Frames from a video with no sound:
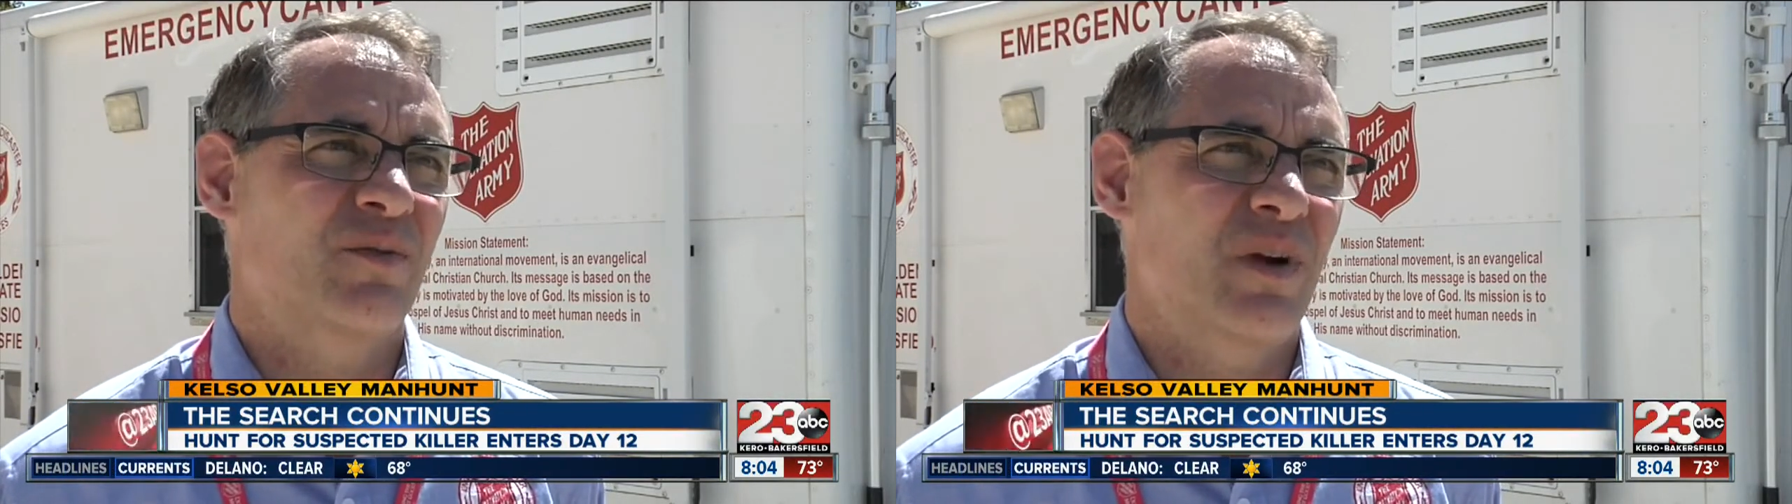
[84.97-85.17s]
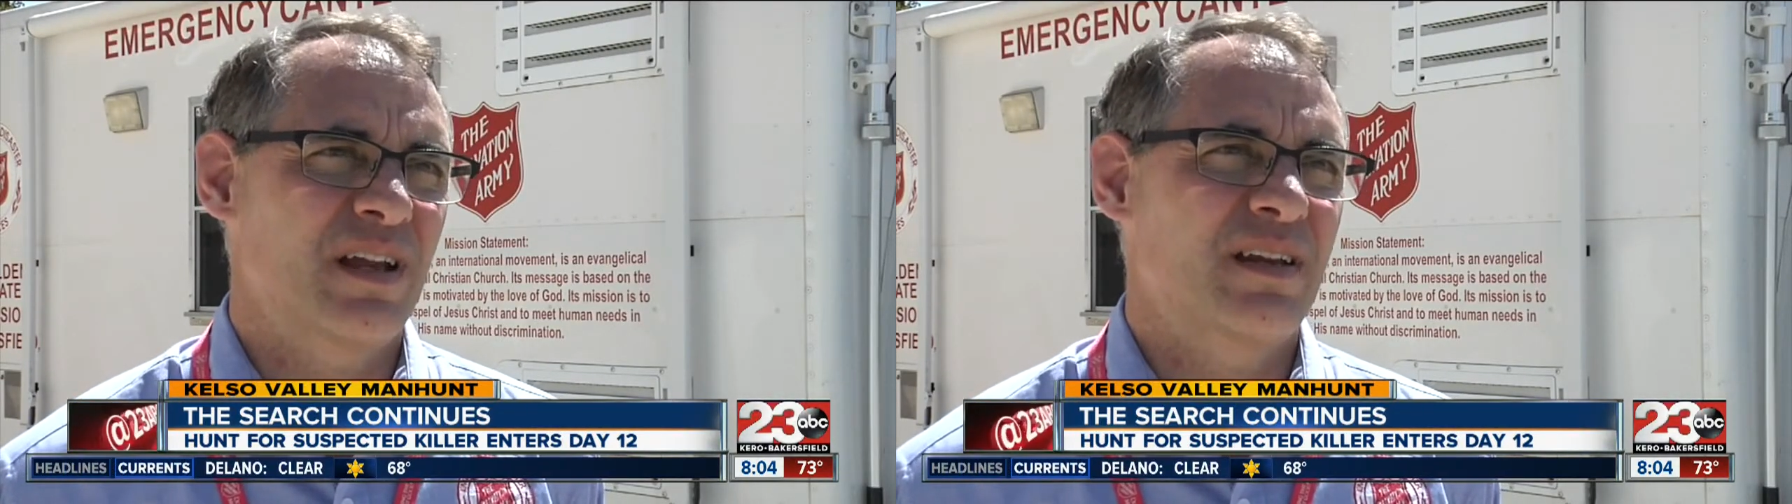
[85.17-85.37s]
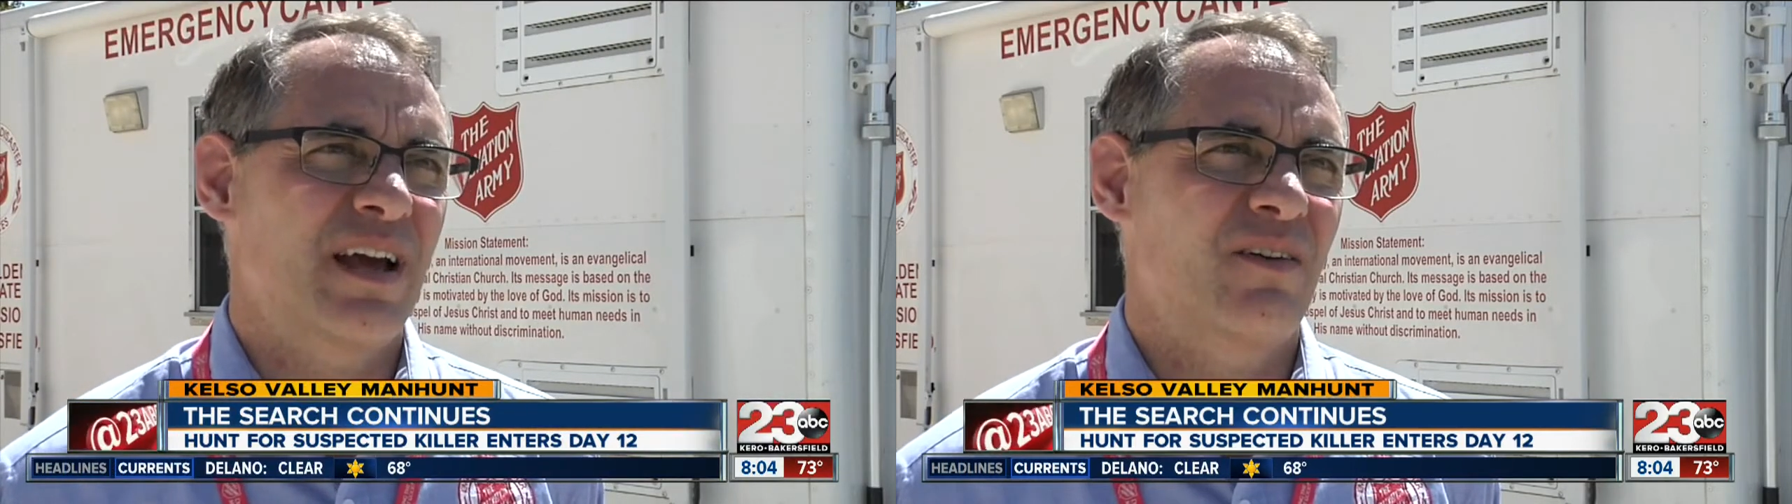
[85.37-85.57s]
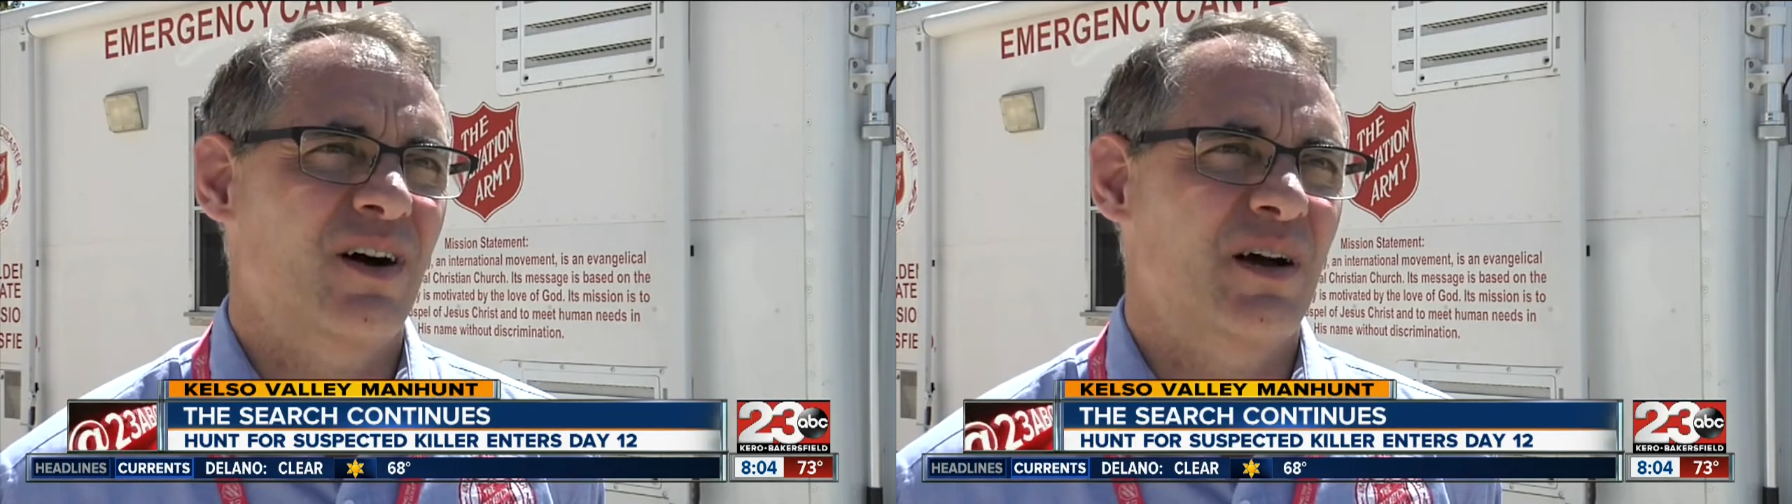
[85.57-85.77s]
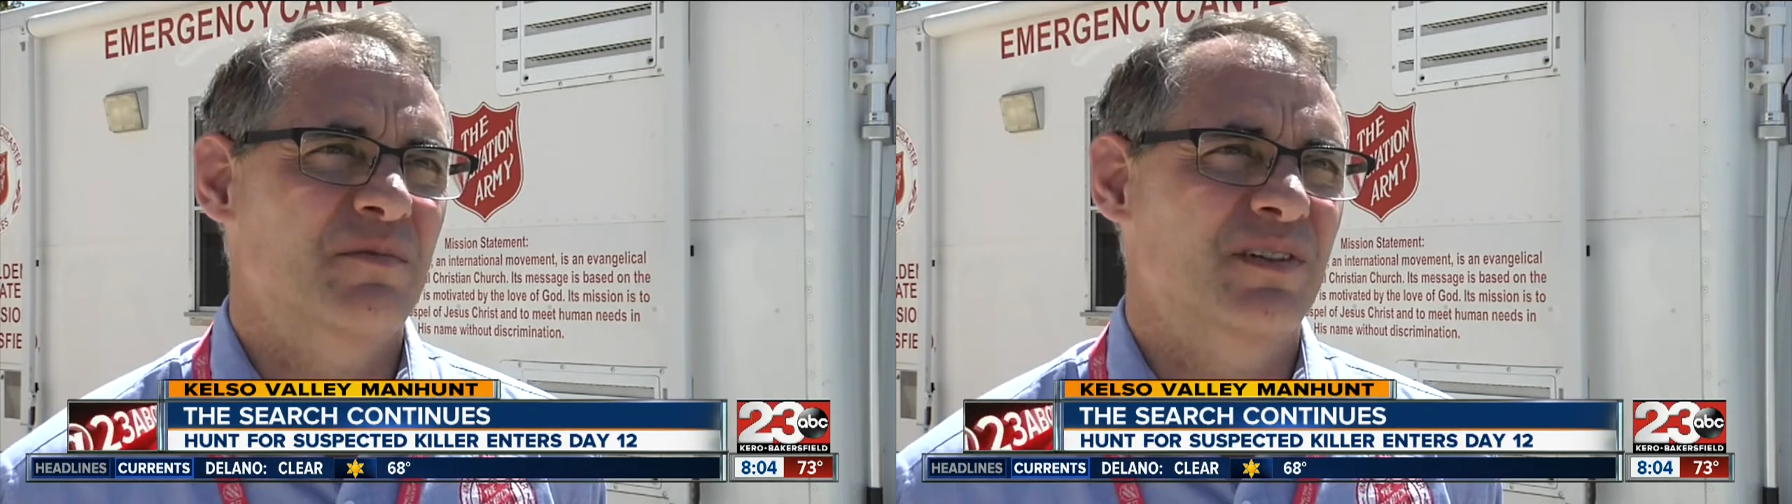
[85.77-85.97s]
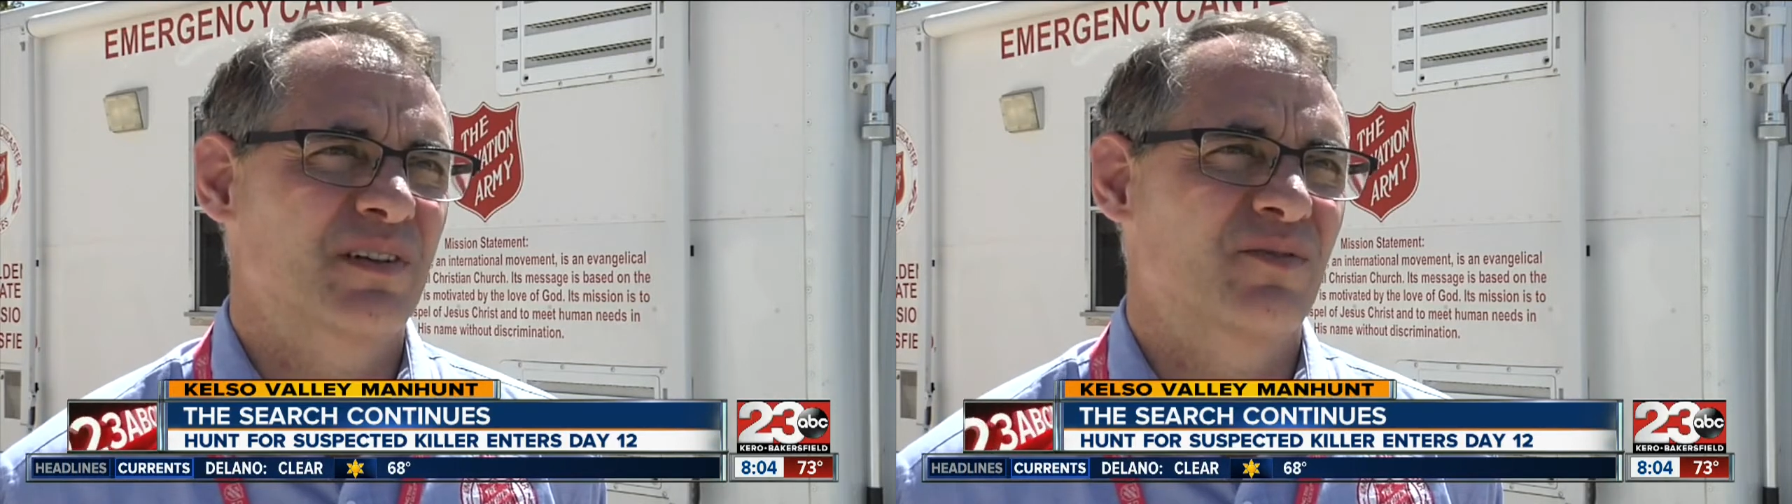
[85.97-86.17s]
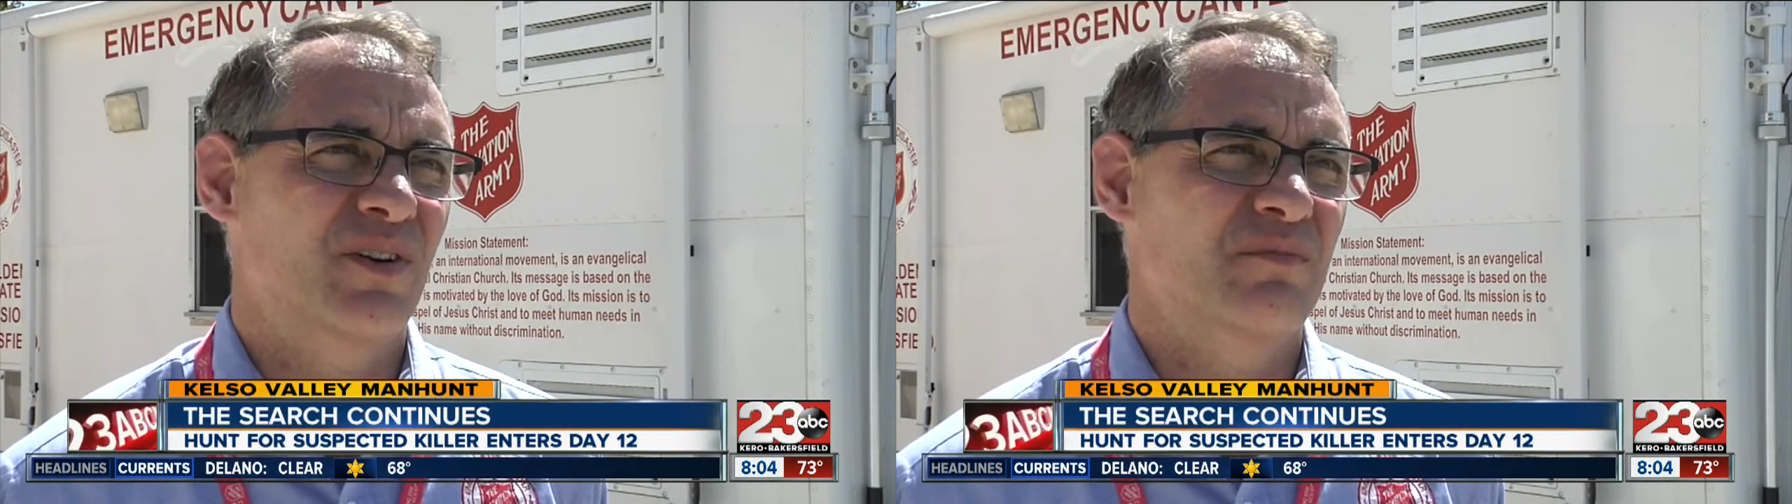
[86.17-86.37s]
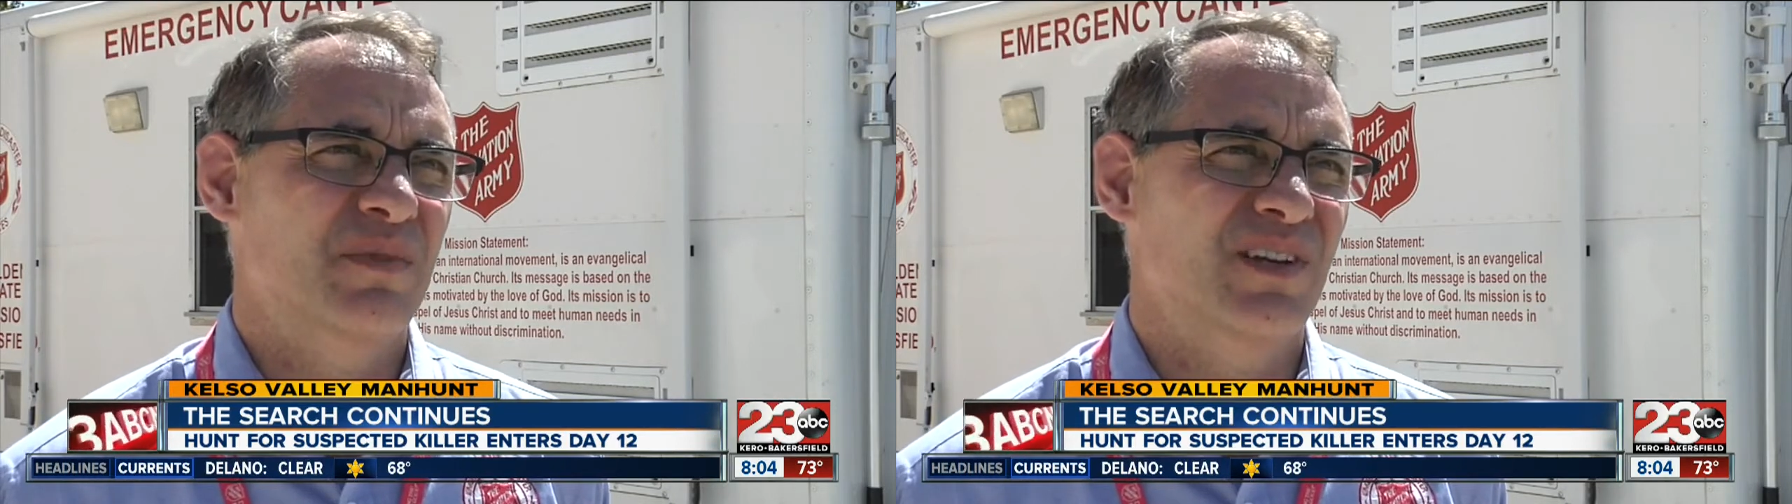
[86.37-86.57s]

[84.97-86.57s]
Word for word: Right now, I'm delivering